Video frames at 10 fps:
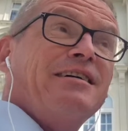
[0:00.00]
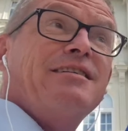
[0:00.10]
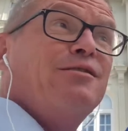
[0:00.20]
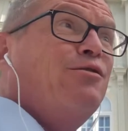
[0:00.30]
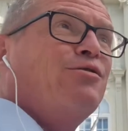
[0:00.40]

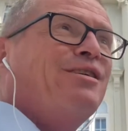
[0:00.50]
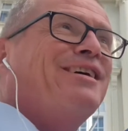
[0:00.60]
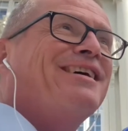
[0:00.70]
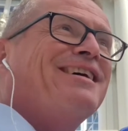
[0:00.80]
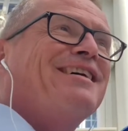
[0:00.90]
No,
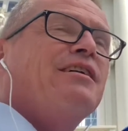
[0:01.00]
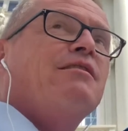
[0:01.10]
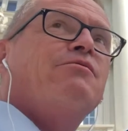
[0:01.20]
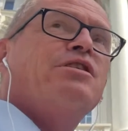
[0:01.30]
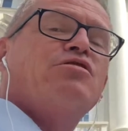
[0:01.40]

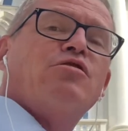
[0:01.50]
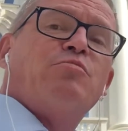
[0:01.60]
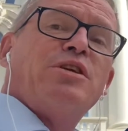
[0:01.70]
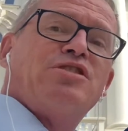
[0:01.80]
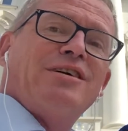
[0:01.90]
we should
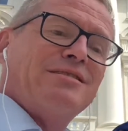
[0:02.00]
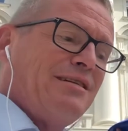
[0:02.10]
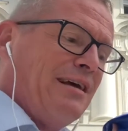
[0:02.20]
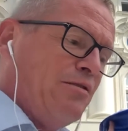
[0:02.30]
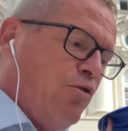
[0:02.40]
be
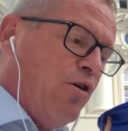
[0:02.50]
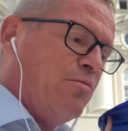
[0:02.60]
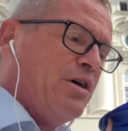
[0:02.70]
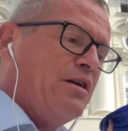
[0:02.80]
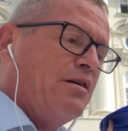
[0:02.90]
just a
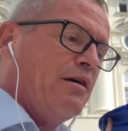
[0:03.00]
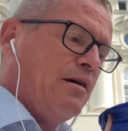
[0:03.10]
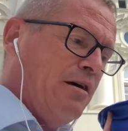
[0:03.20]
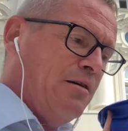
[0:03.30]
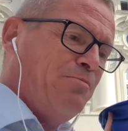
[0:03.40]

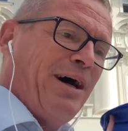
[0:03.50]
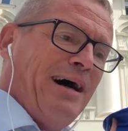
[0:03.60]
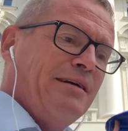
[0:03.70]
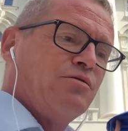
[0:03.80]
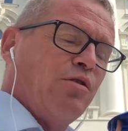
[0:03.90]
normal
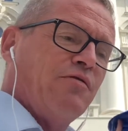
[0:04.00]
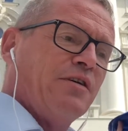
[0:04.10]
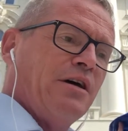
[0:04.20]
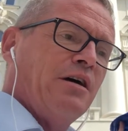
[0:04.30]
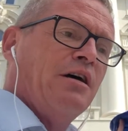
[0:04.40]
part of
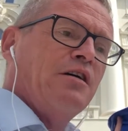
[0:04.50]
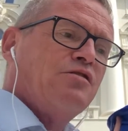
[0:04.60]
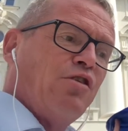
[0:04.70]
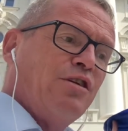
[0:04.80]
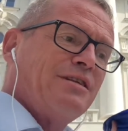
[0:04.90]
a
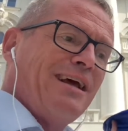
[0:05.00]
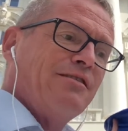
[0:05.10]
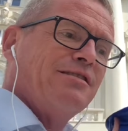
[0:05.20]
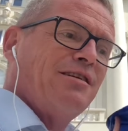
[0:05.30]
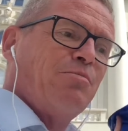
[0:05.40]

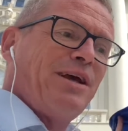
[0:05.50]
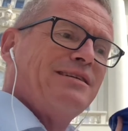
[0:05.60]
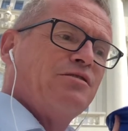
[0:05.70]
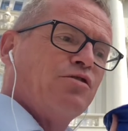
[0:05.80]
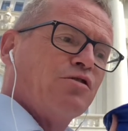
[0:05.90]

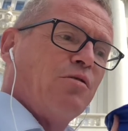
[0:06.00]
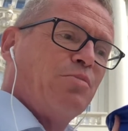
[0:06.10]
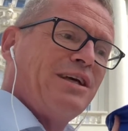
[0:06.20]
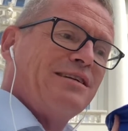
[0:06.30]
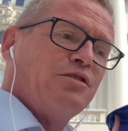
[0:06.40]
solidarity-based
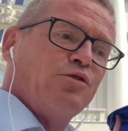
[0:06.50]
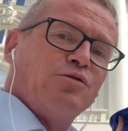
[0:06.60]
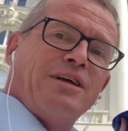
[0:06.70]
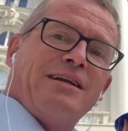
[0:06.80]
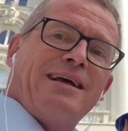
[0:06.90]
European
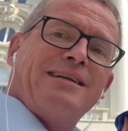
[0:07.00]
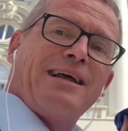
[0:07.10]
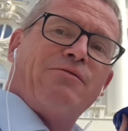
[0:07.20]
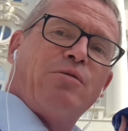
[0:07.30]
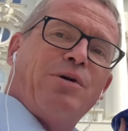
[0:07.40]
Union and
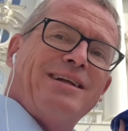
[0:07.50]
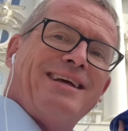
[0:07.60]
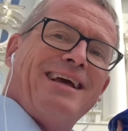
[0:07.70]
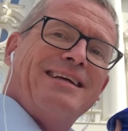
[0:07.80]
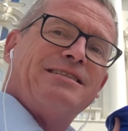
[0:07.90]
everybody
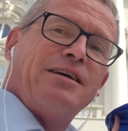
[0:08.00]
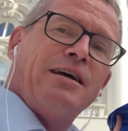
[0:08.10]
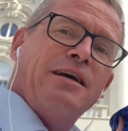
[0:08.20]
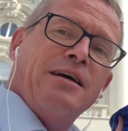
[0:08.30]
in the